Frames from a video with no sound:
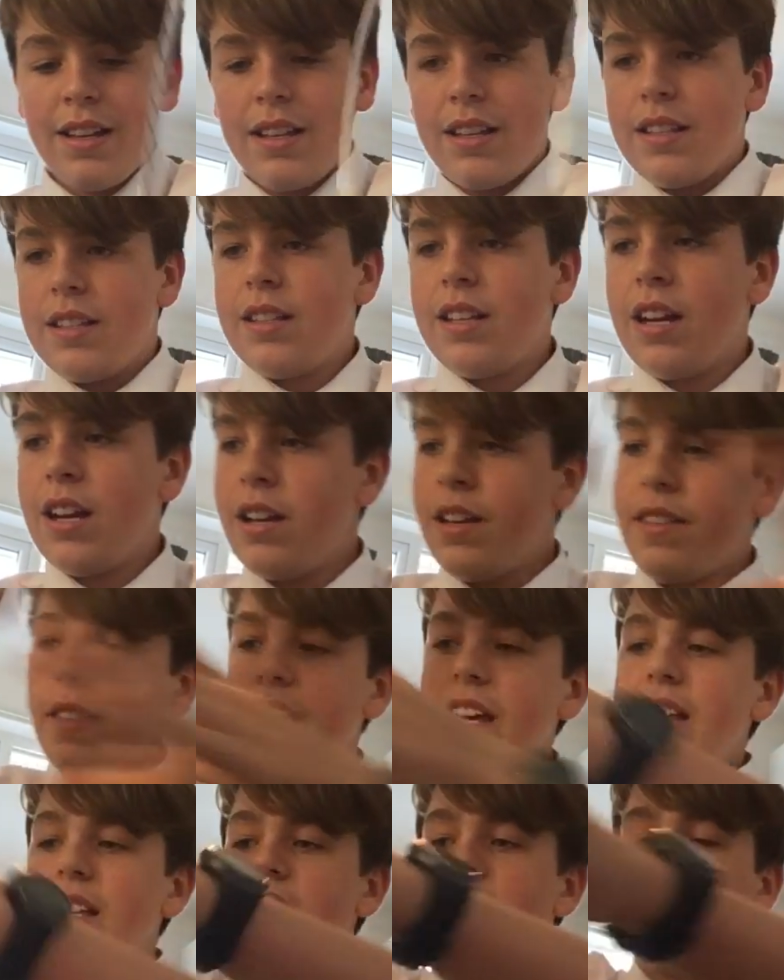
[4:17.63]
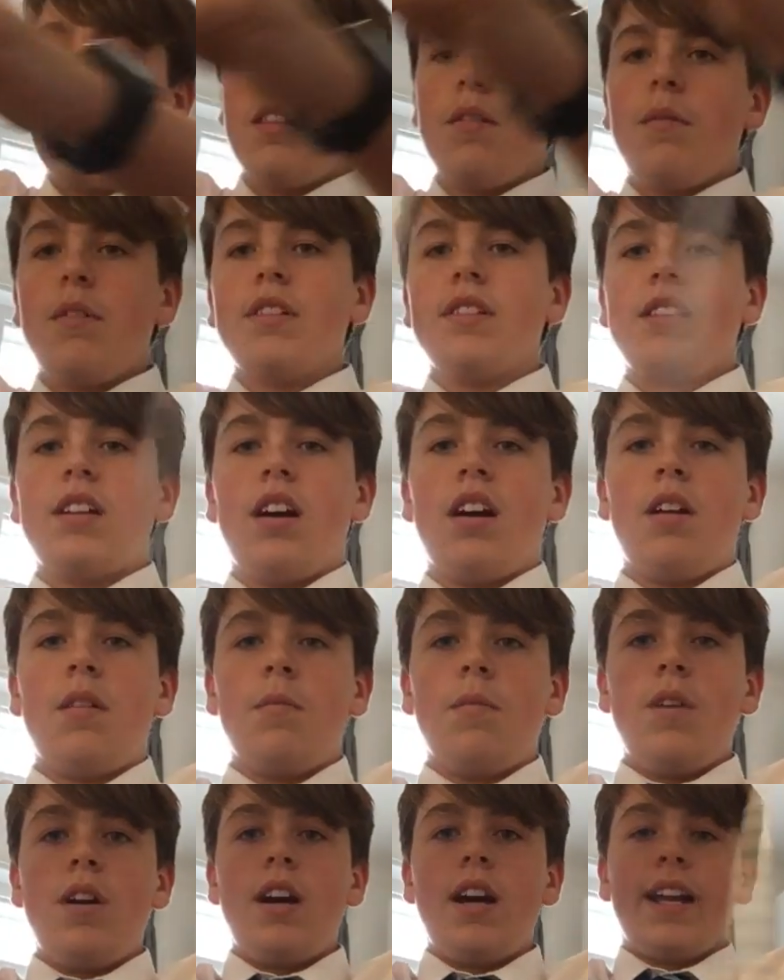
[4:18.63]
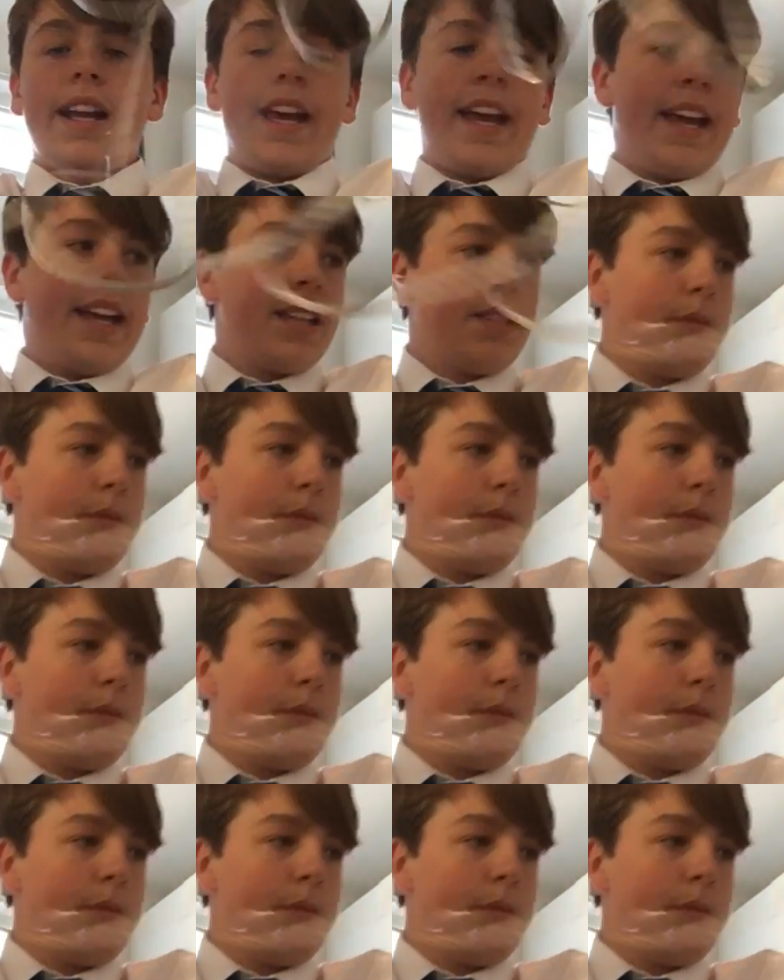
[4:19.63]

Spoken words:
So these aren't the ones that aren't working,